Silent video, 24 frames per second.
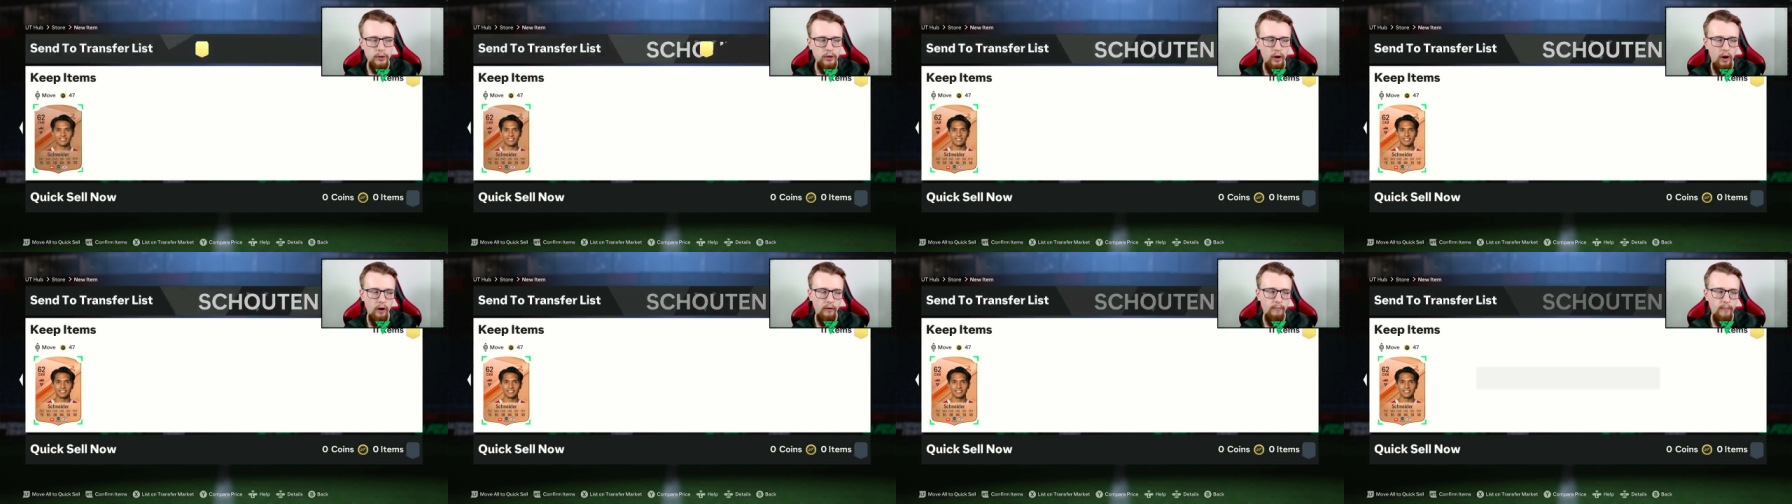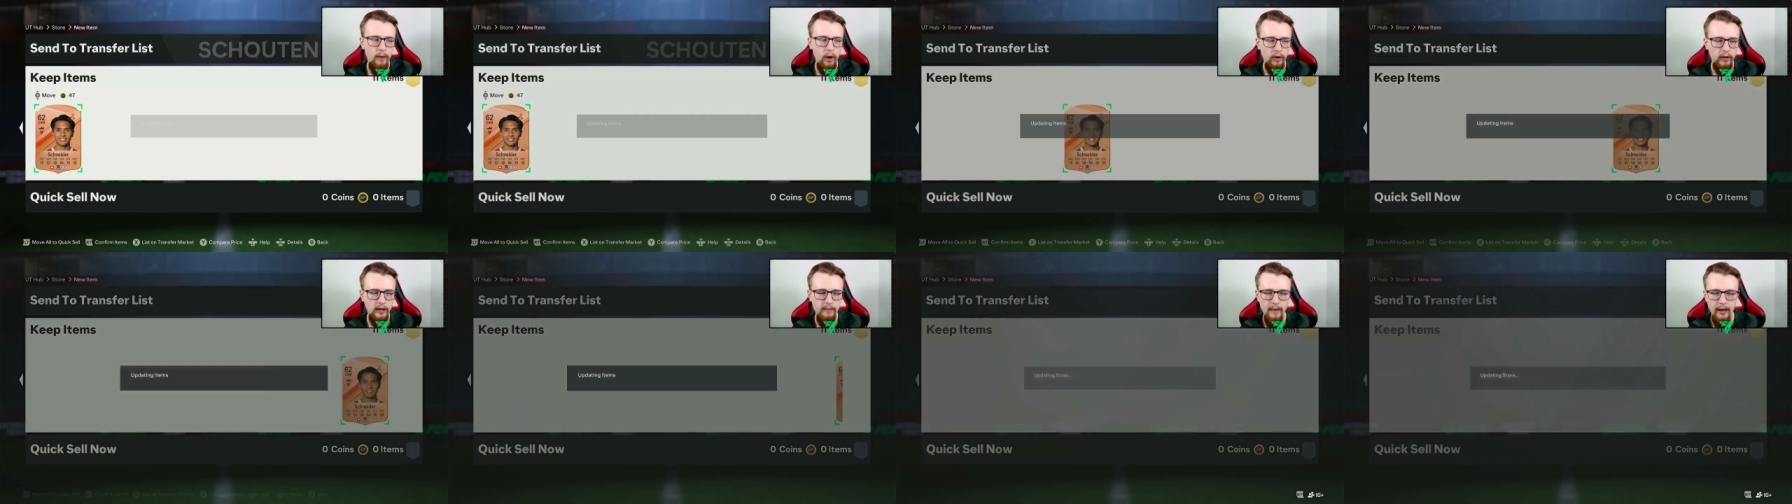of
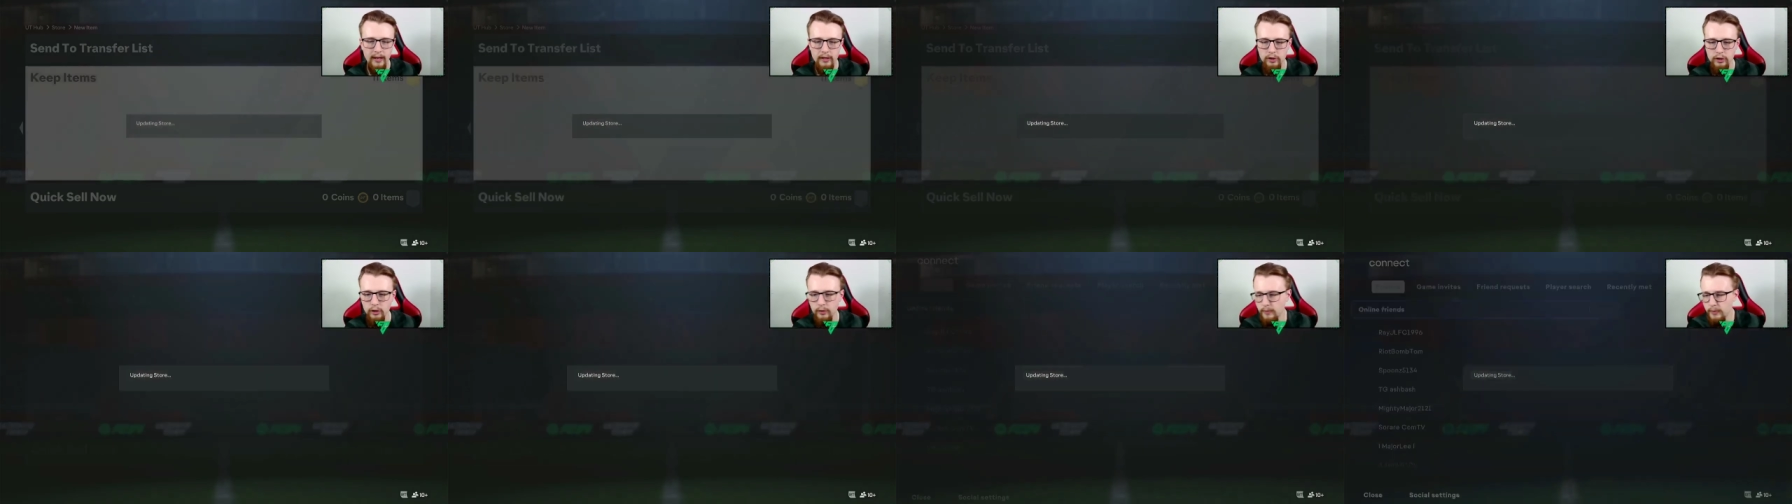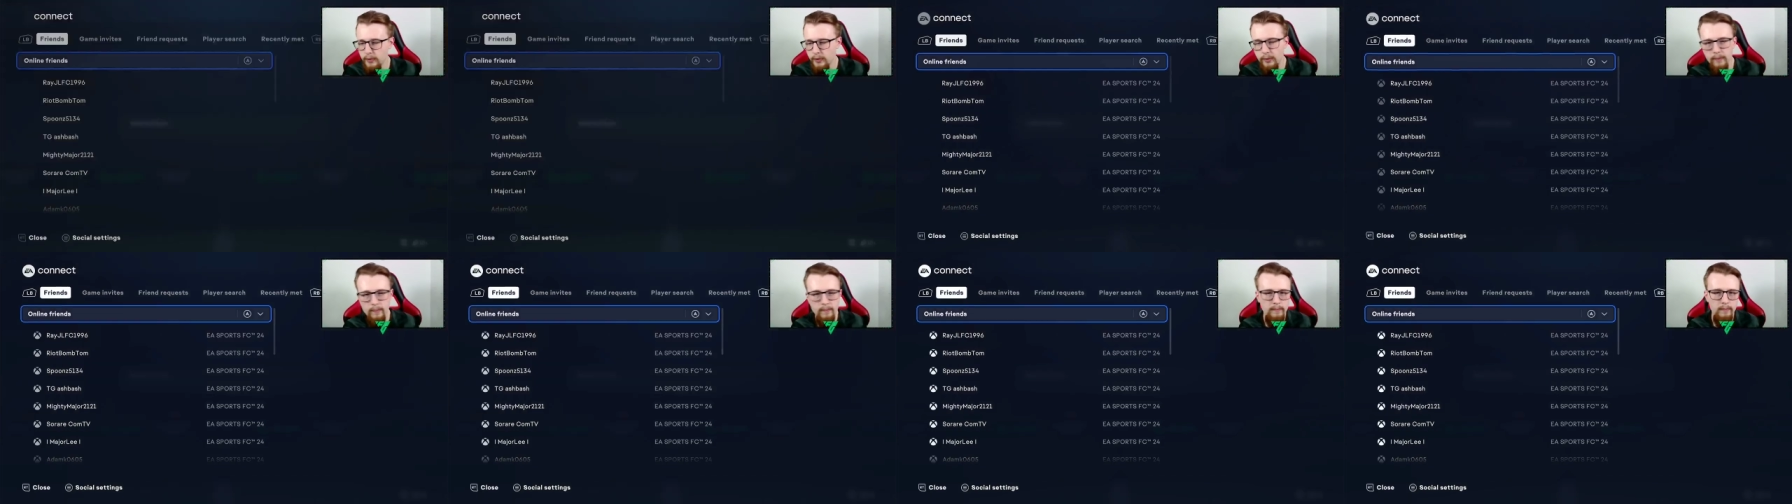marquee matchups,
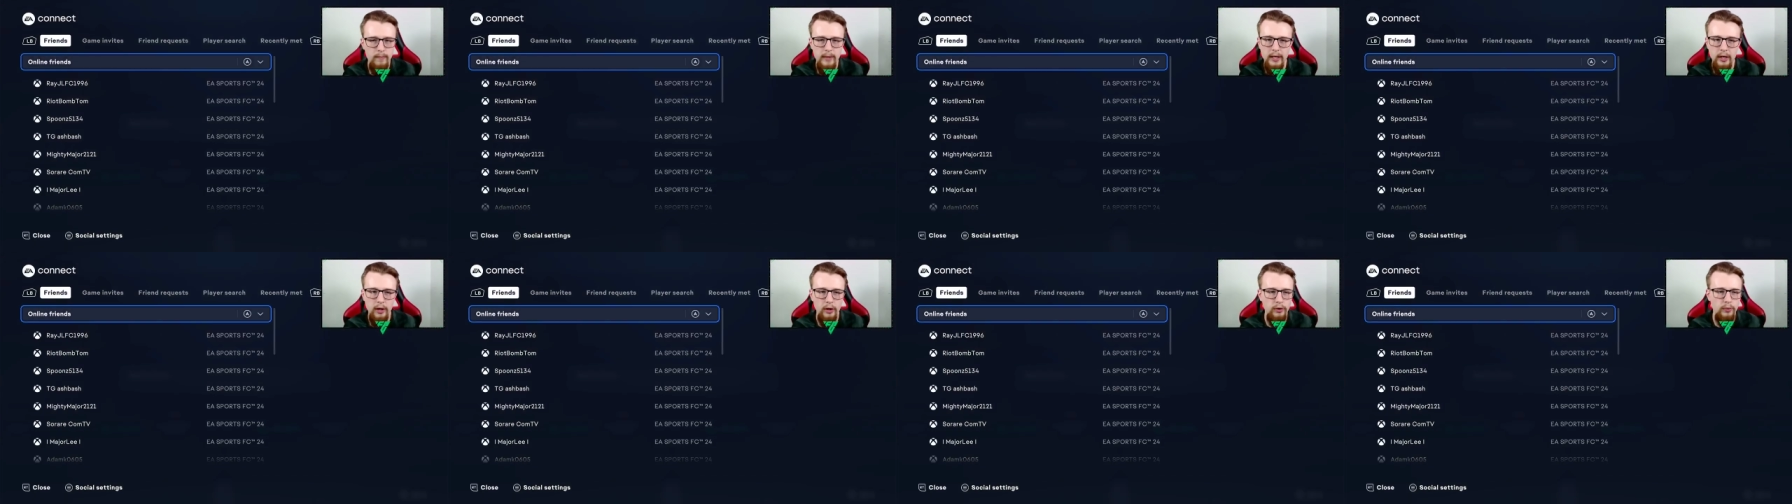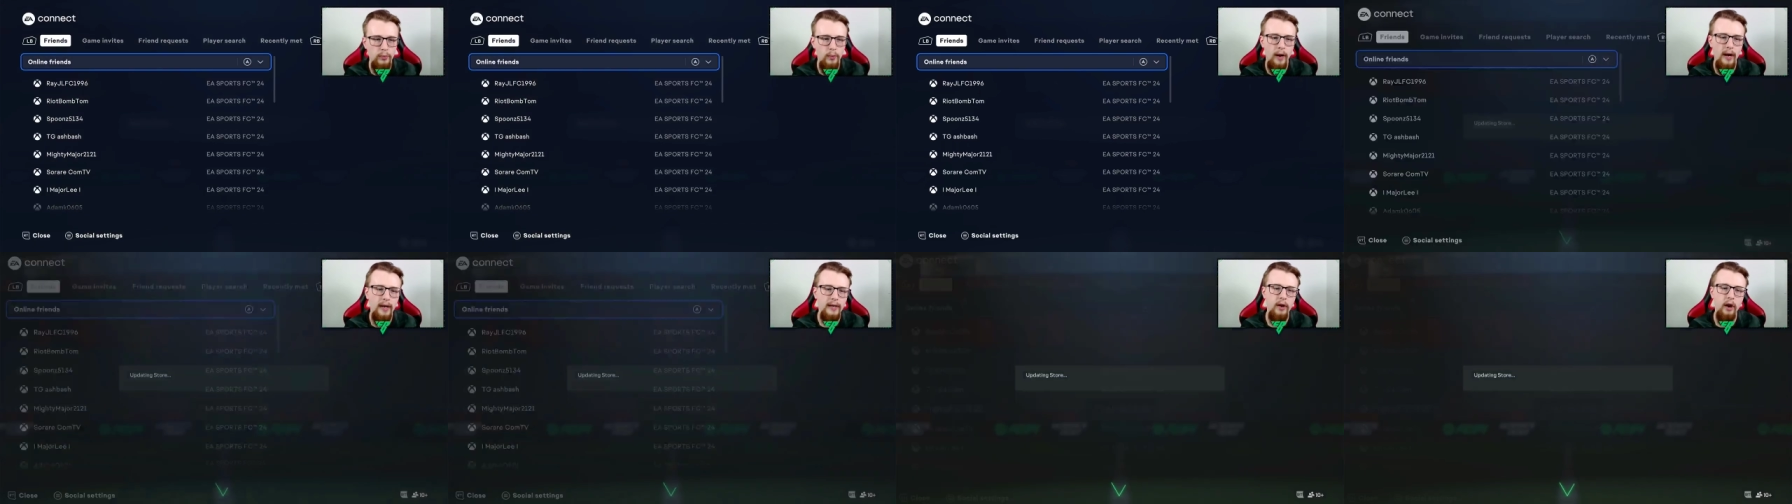because
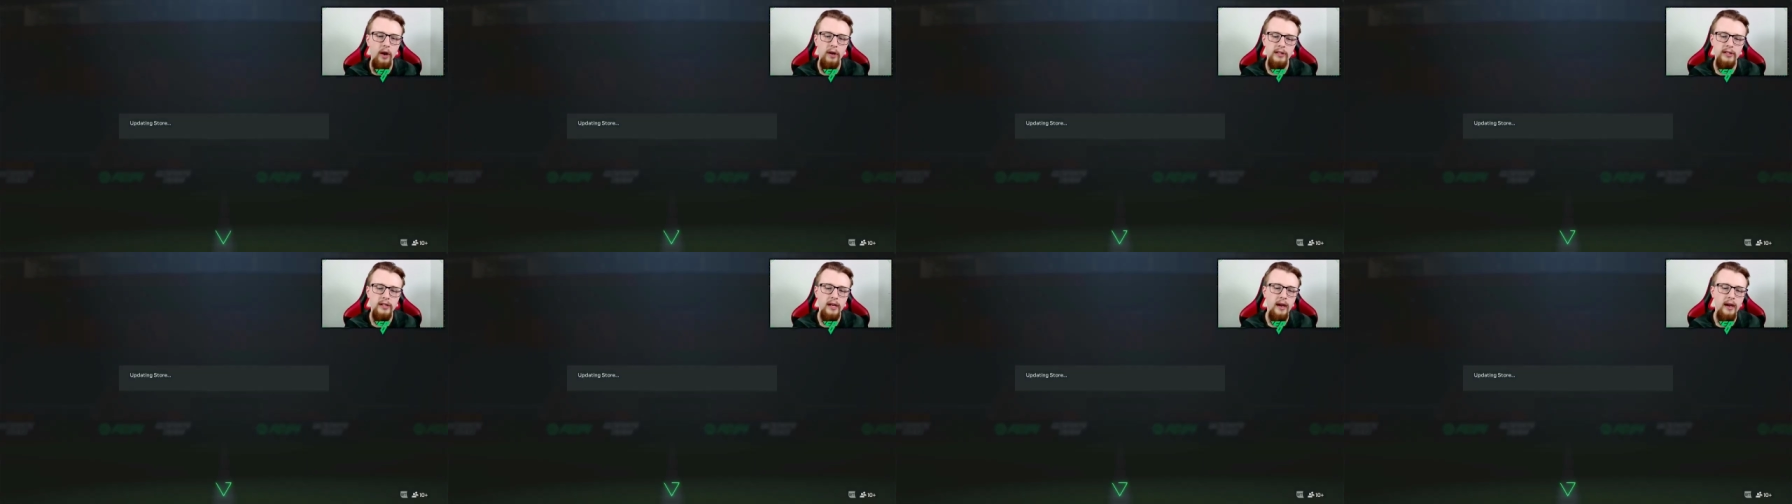why not?